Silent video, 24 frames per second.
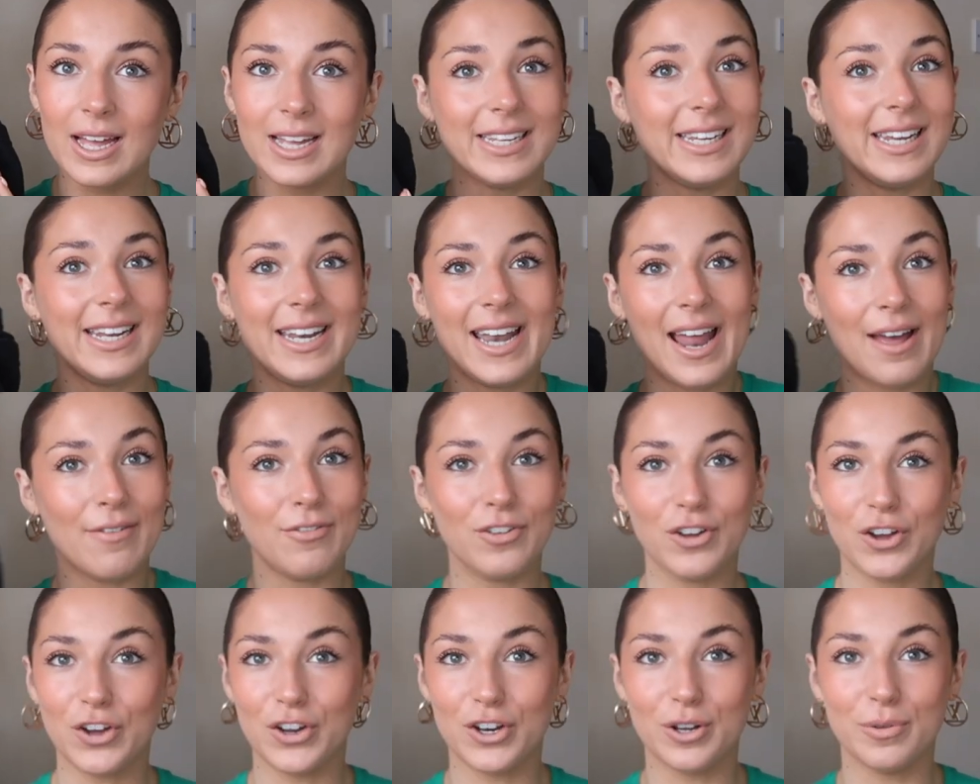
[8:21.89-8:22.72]
you're
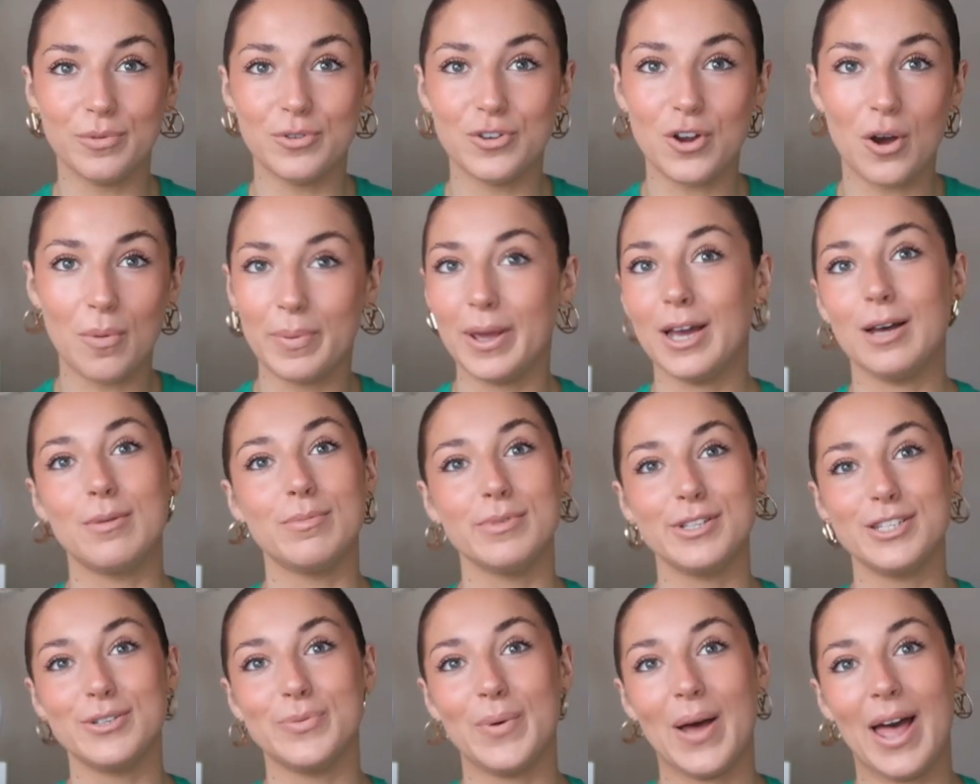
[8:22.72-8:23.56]
never going to not be able
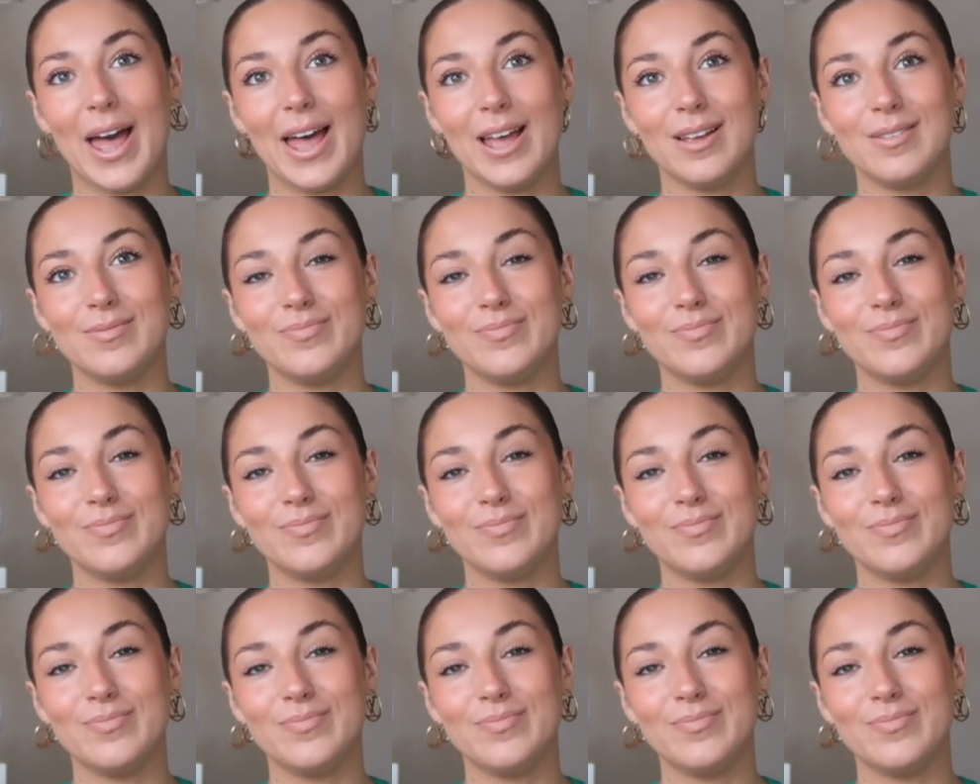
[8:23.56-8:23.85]
to wear.